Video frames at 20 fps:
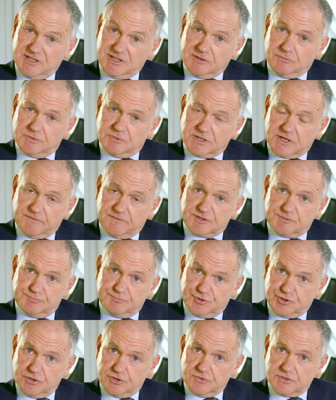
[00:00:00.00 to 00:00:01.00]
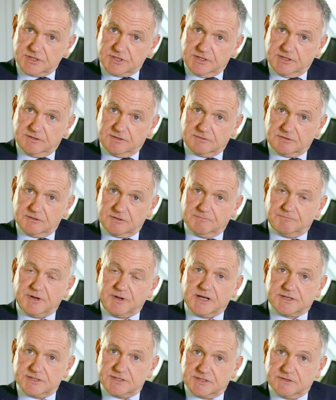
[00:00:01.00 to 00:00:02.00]
it would have to produce in
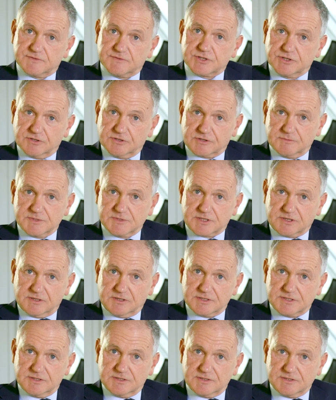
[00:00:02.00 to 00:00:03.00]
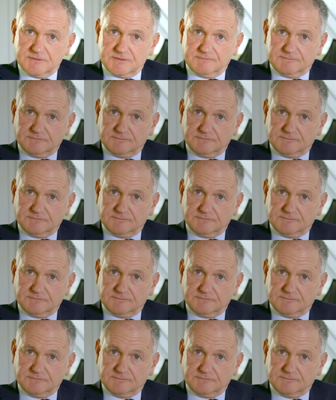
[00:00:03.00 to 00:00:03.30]
competitive circumstances?